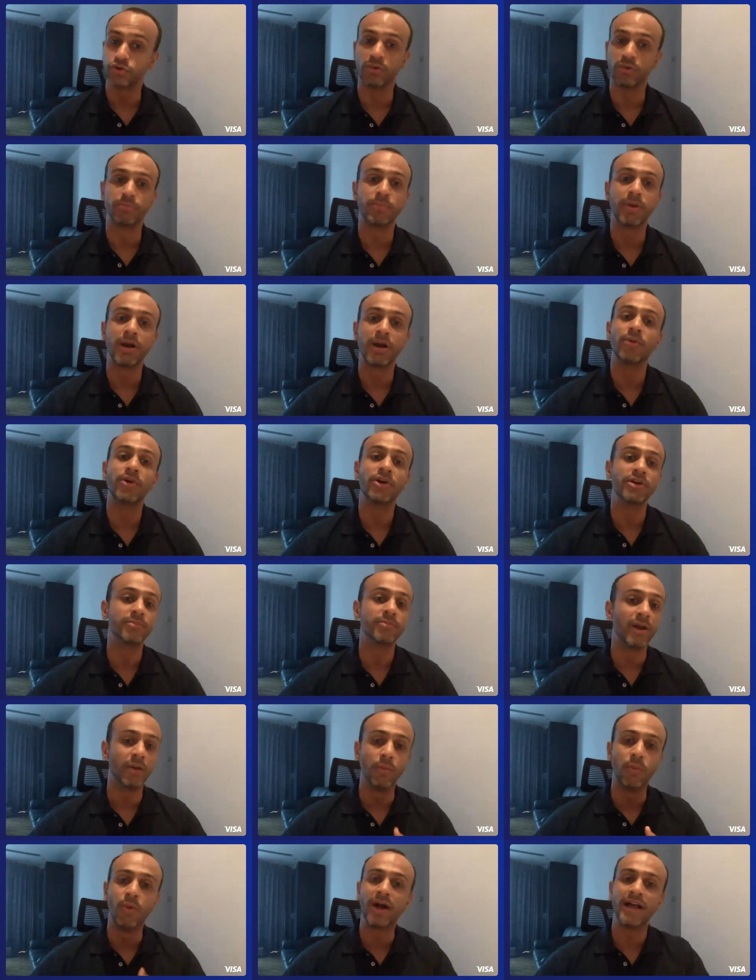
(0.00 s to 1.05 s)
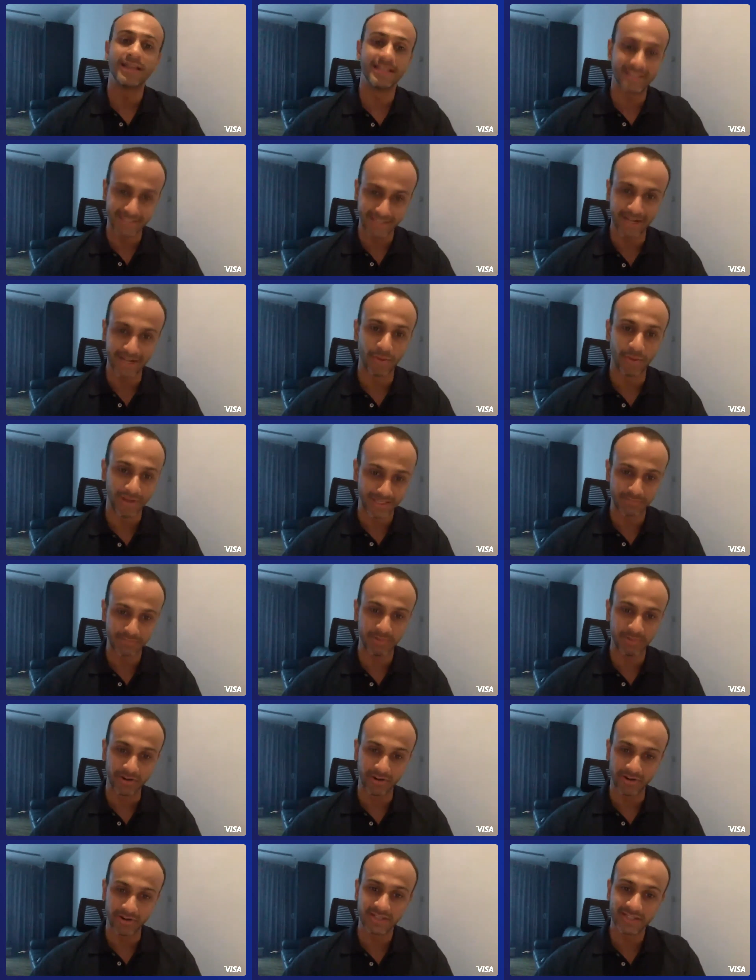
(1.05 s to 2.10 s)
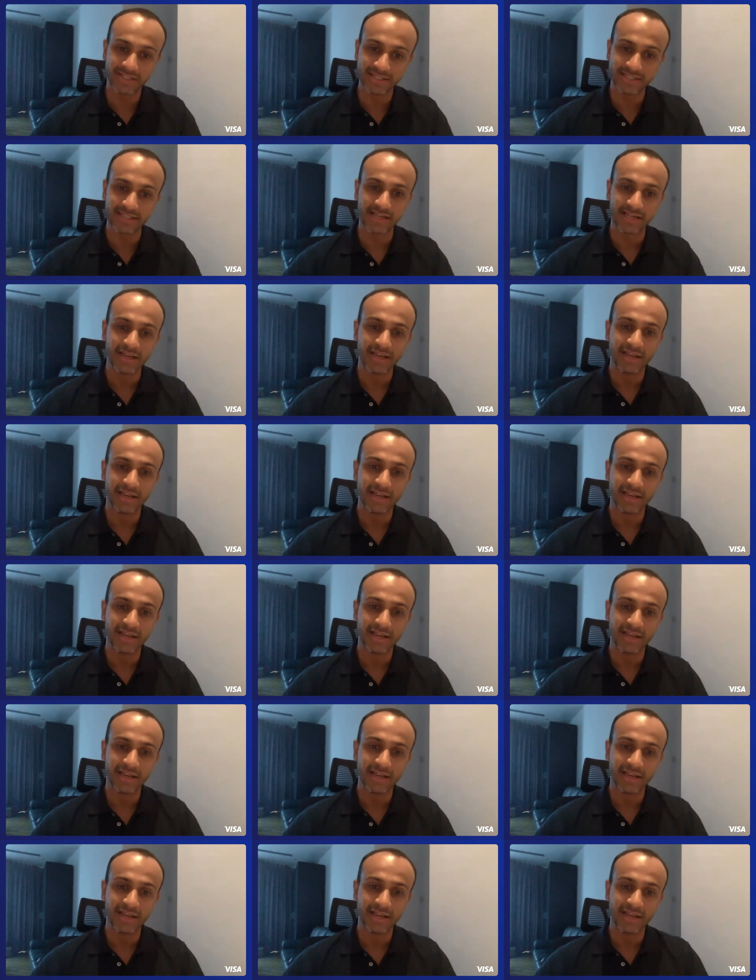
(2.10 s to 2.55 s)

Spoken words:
or a powered by Wise Now experience,